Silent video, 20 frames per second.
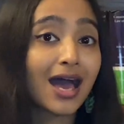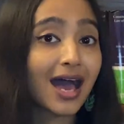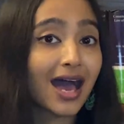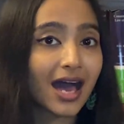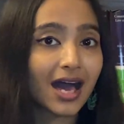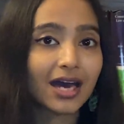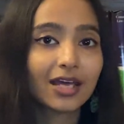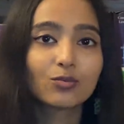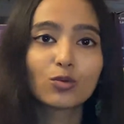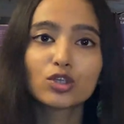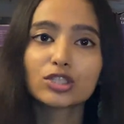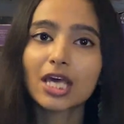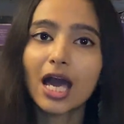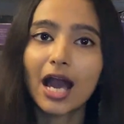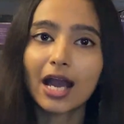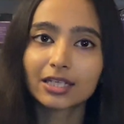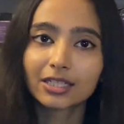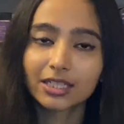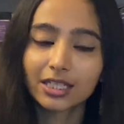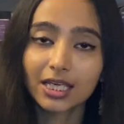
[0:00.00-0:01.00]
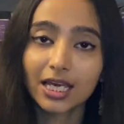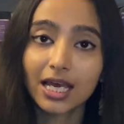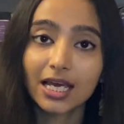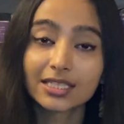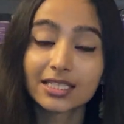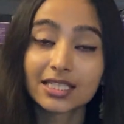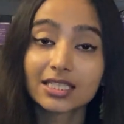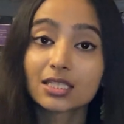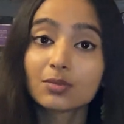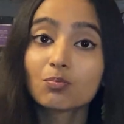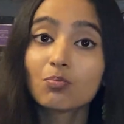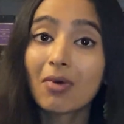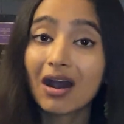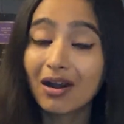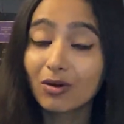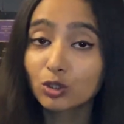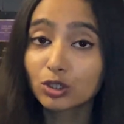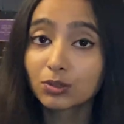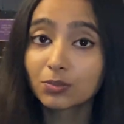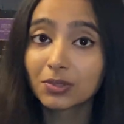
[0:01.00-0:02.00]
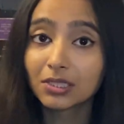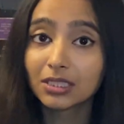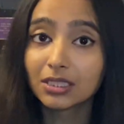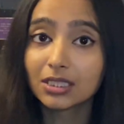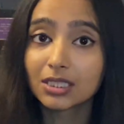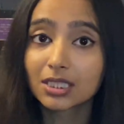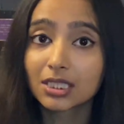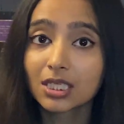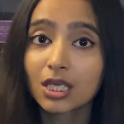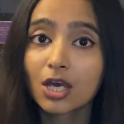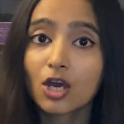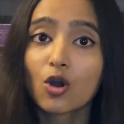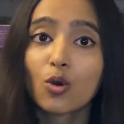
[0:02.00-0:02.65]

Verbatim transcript: and was acting as its mouthpiece